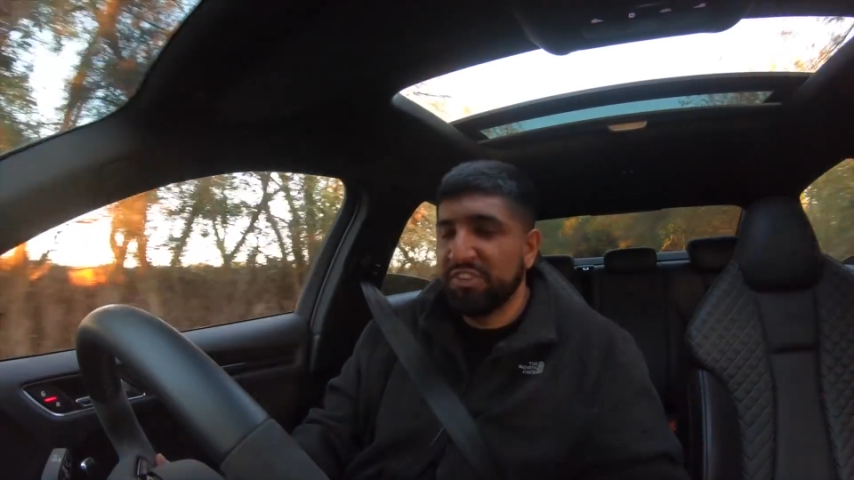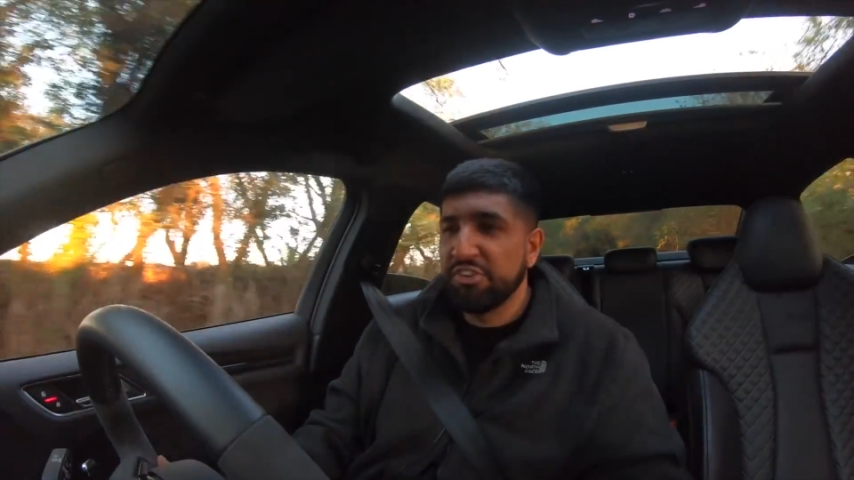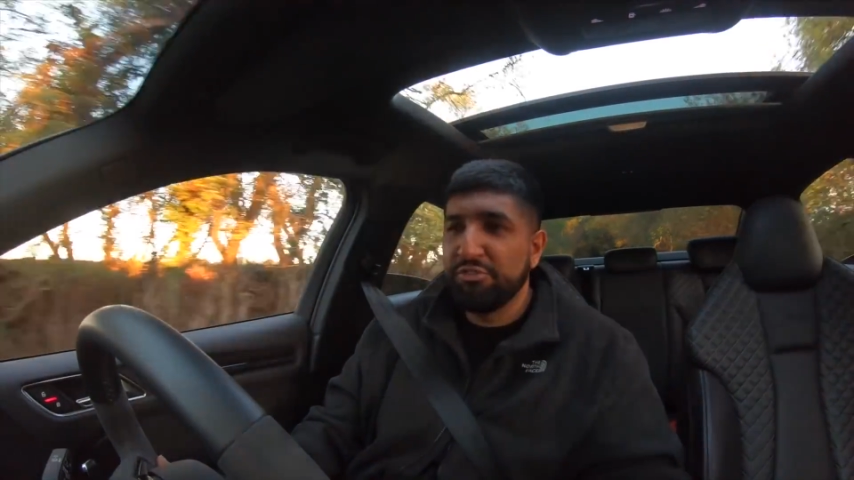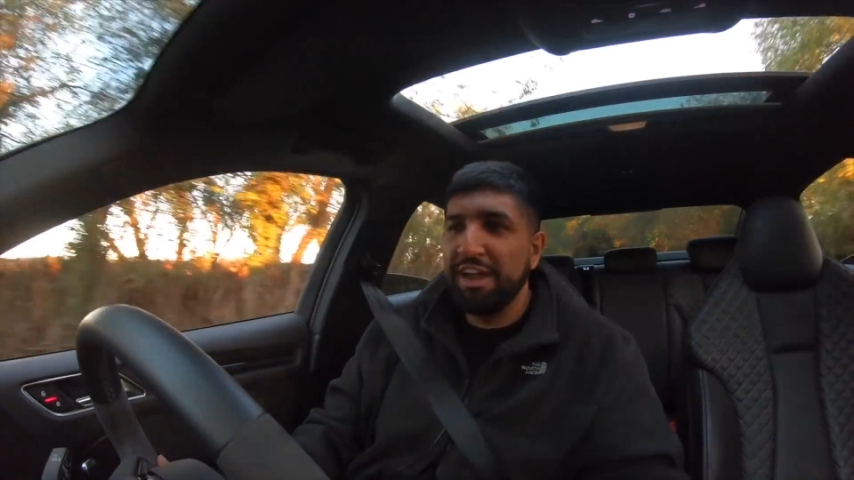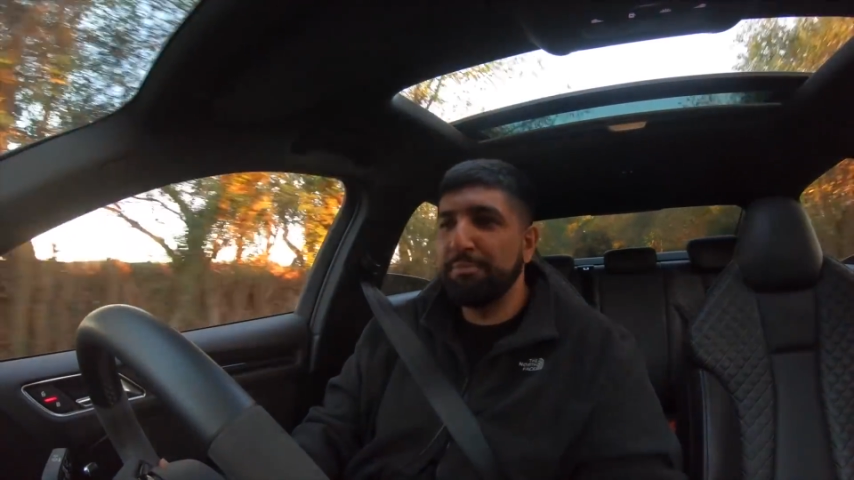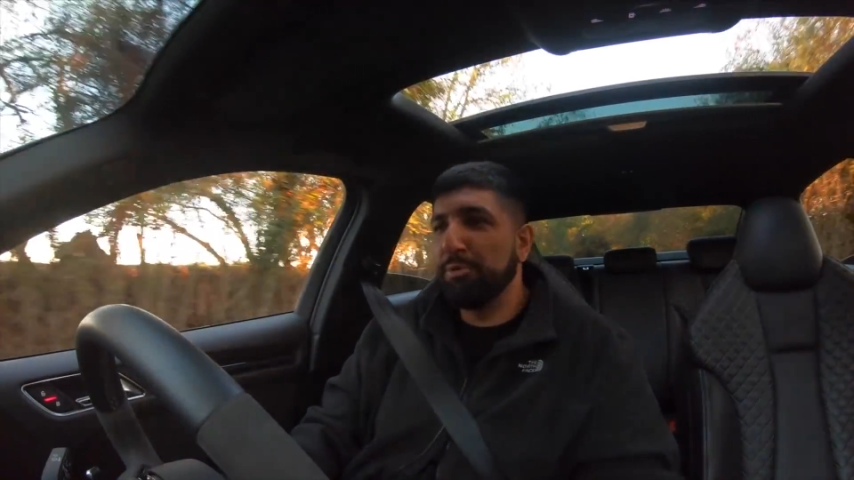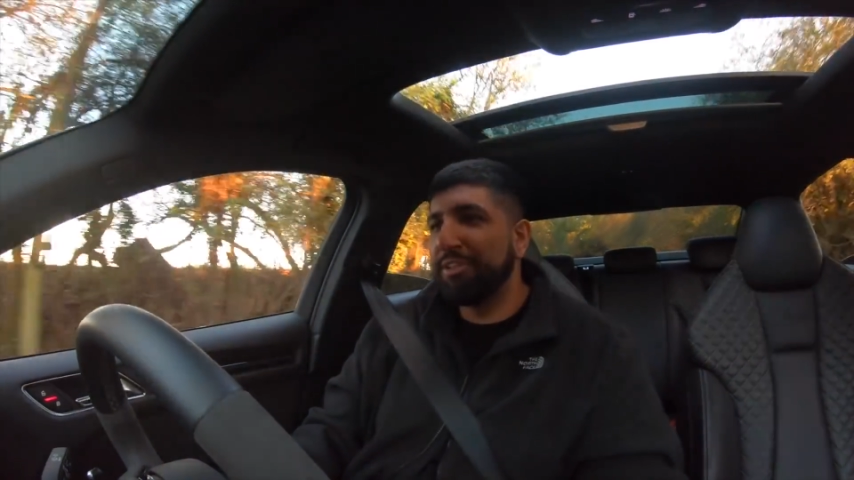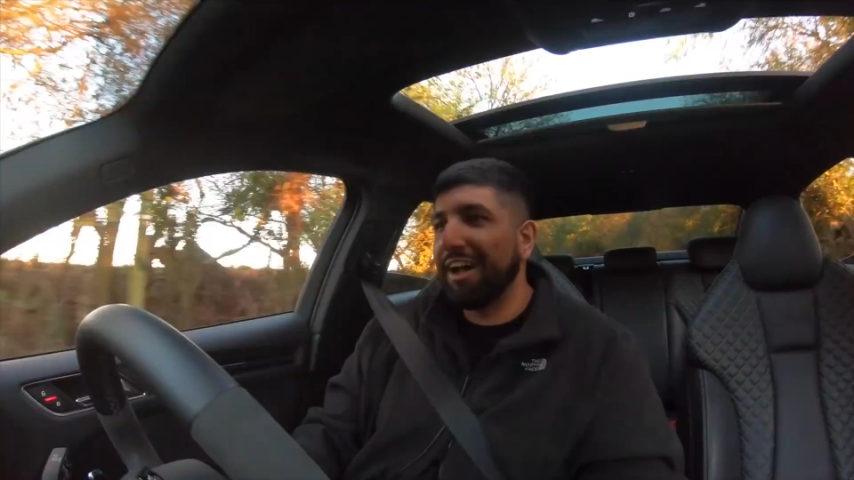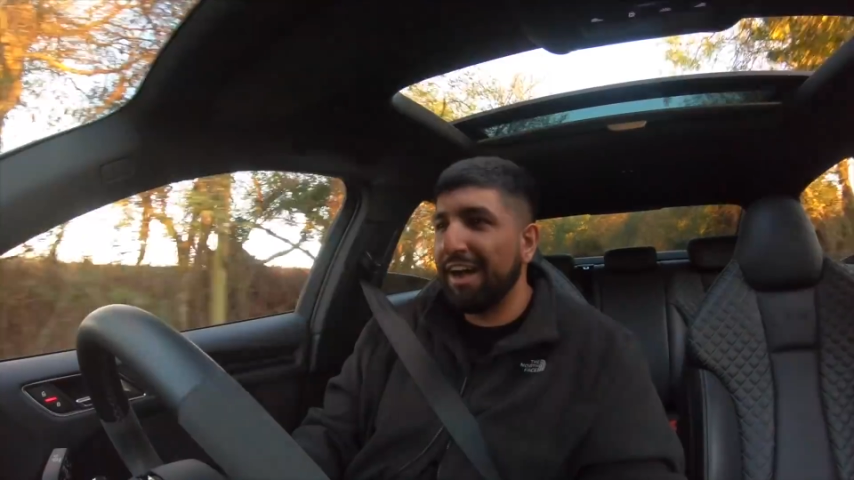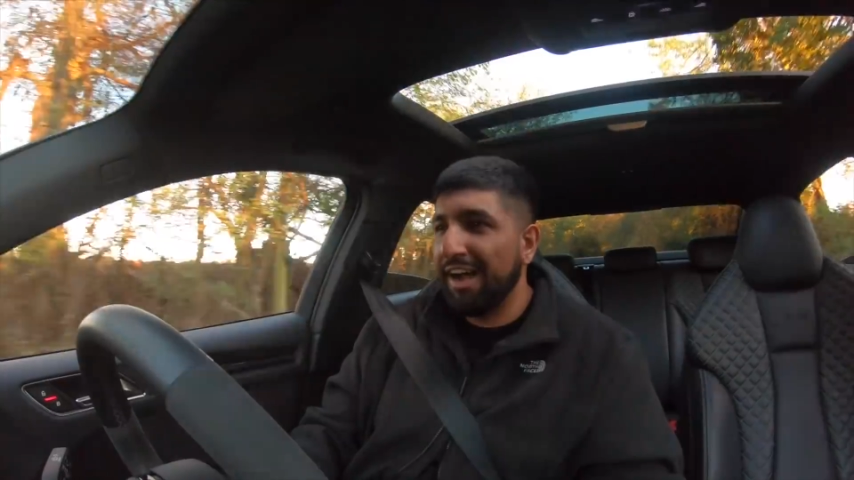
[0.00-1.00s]
it's the Red Bull
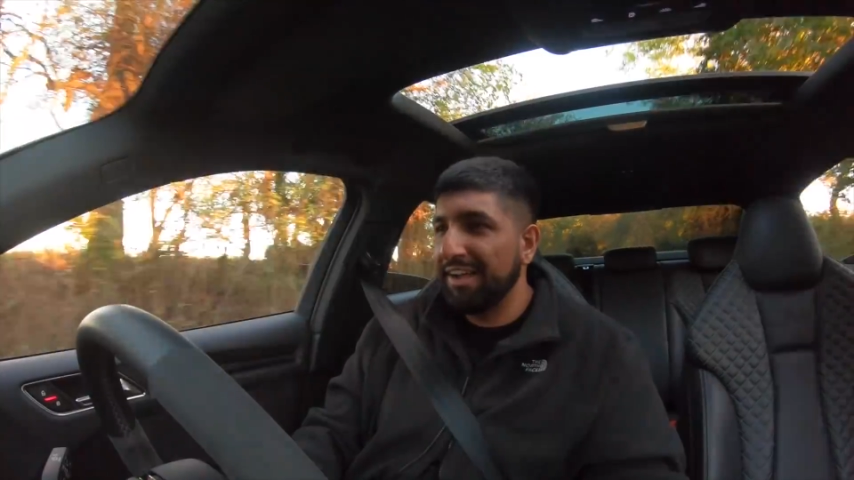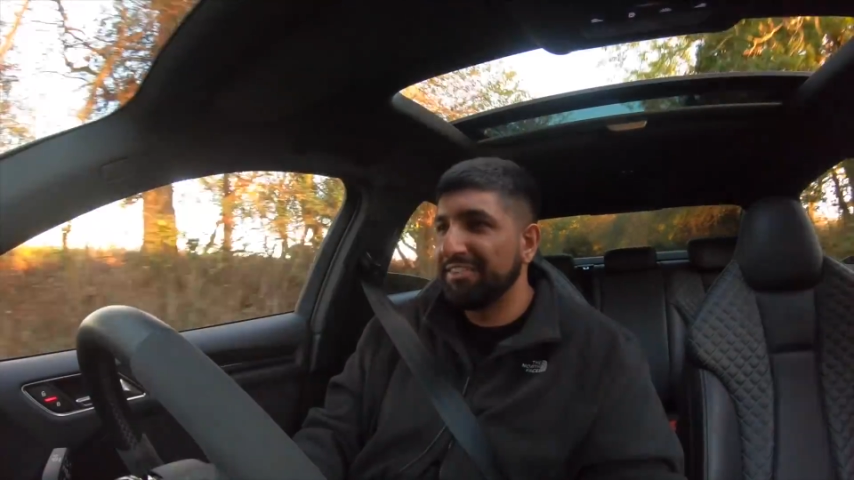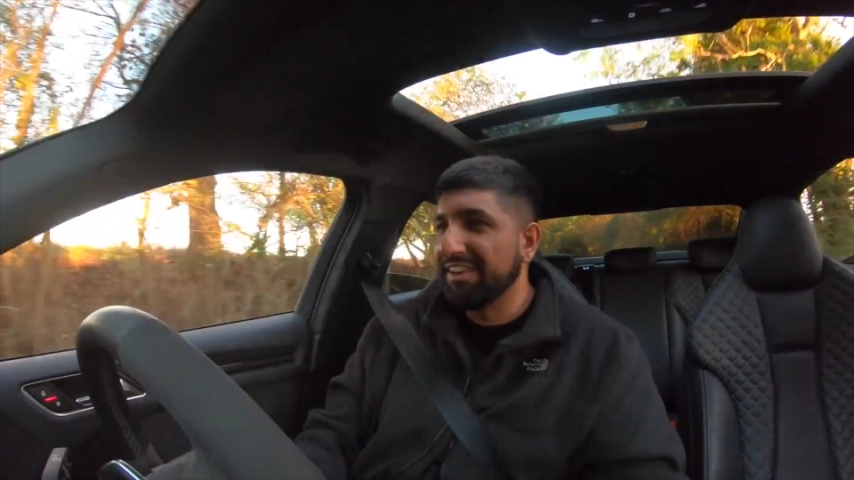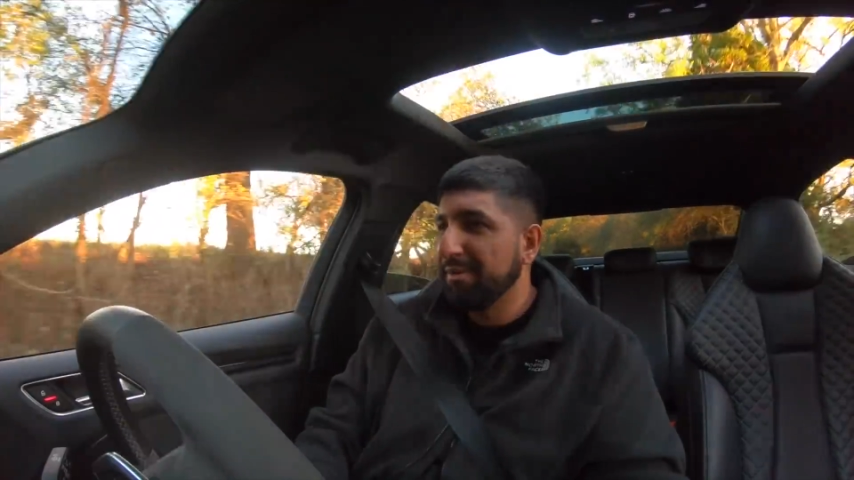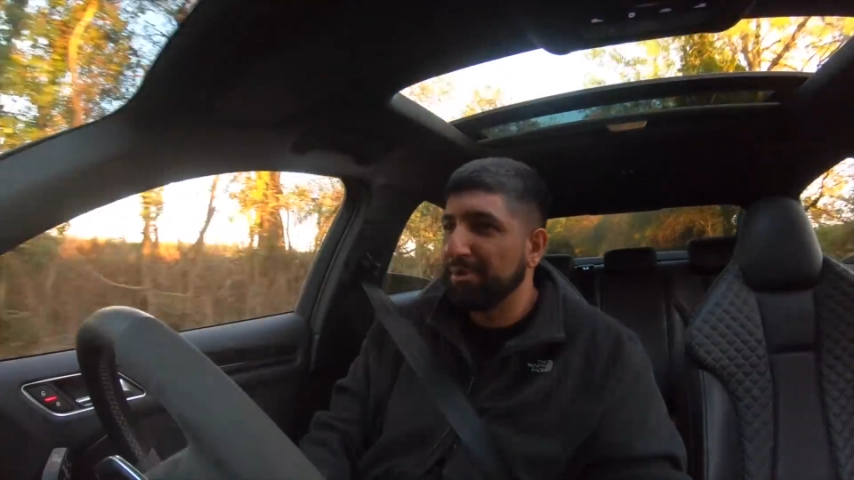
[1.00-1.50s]
that I had yet,